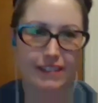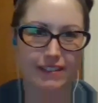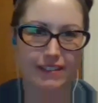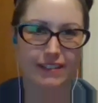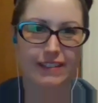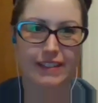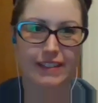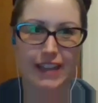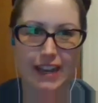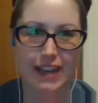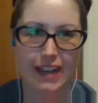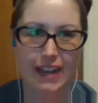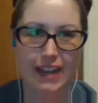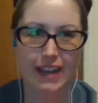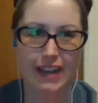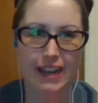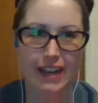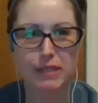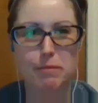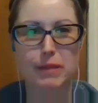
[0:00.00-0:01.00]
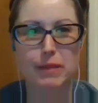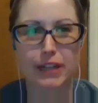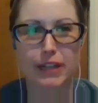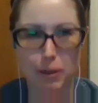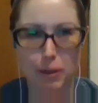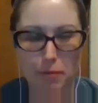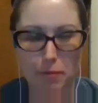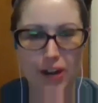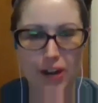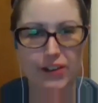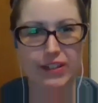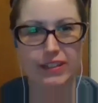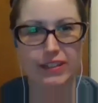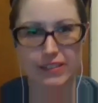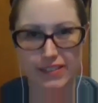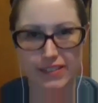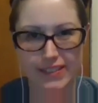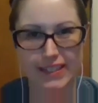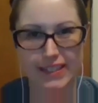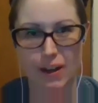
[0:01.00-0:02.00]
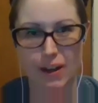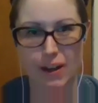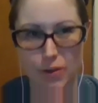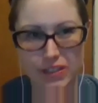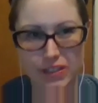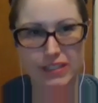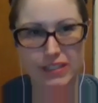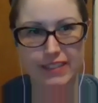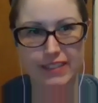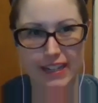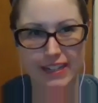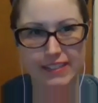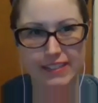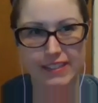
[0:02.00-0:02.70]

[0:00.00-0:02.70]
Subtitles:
Yeah, it keeps the bigger particles out. Yes.